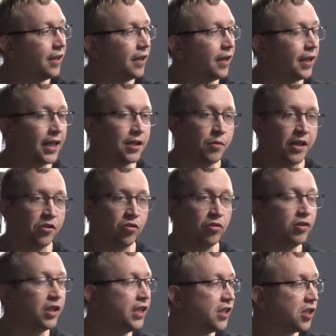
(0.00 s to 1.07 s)
And that's where
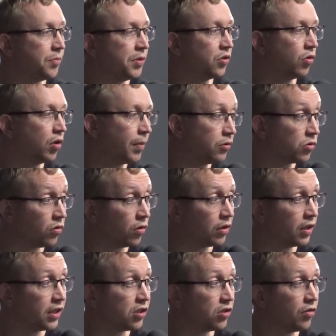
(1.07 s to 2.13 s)
something needs to be done about all
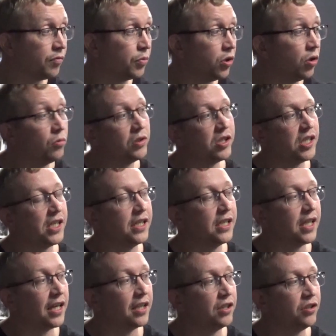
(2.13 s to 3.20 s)
of this stuff, but no one sees
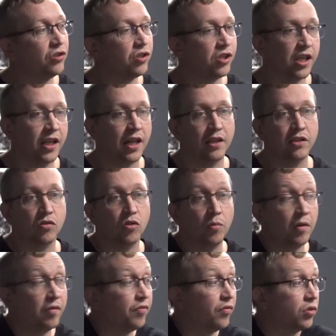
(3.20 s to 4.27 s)
that. They just see a lad talking
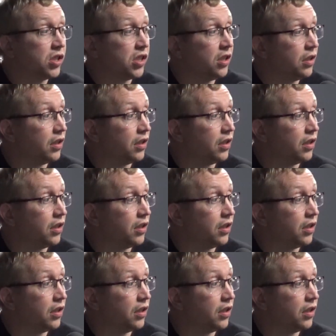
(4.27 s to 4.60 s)
about footy.